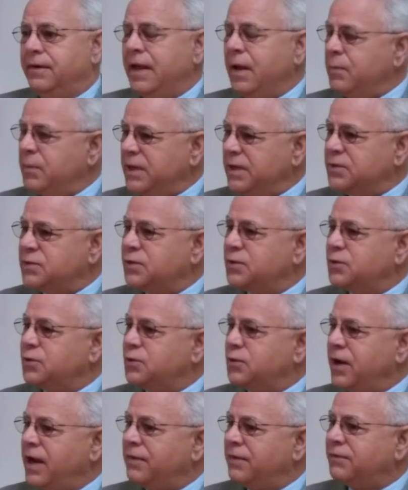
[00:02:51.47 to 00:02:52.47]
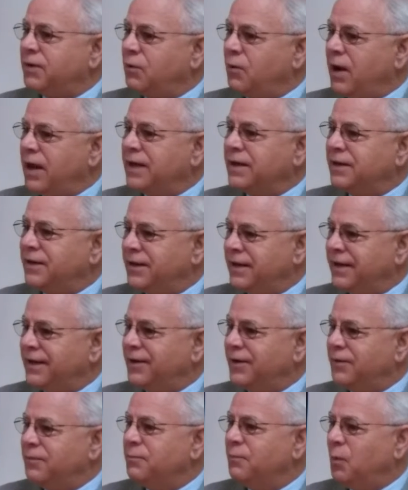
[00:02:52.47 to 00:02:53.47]
That means that you'd have to write a
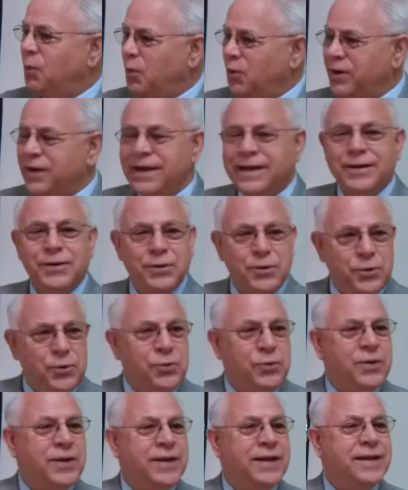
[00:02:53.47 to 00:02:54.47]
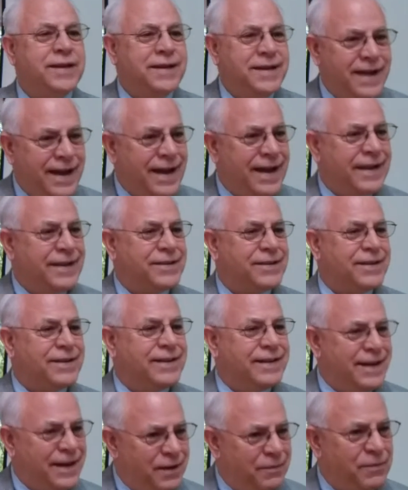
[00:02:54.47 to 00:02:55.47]
letter morning, noon, and night
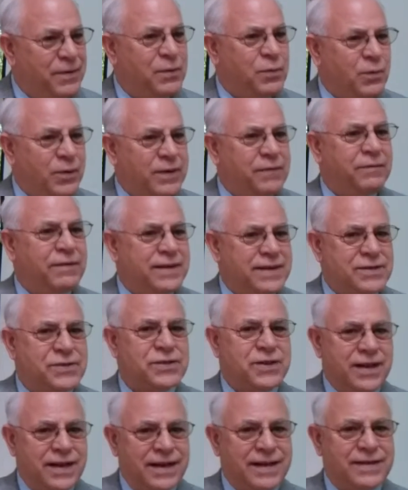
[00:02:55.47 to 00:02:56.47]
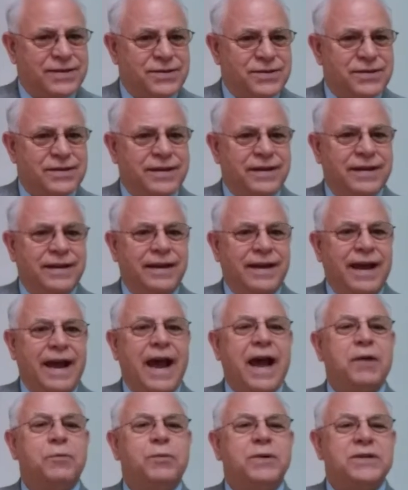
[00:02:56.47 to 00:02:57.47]
in every one of these days,
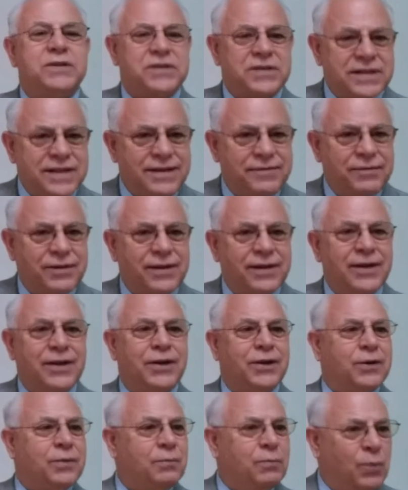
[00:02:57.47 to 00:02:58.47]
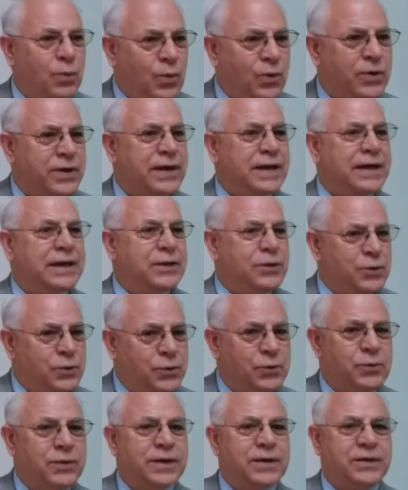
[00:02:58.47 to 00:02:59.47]
and receive a letter morning,
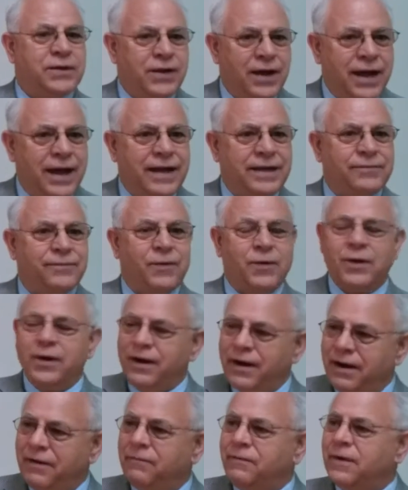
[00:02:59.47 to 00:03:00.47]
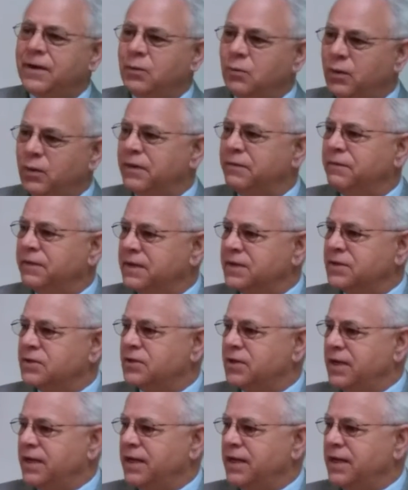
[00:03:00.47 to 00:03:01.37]
noon, and night for every one of these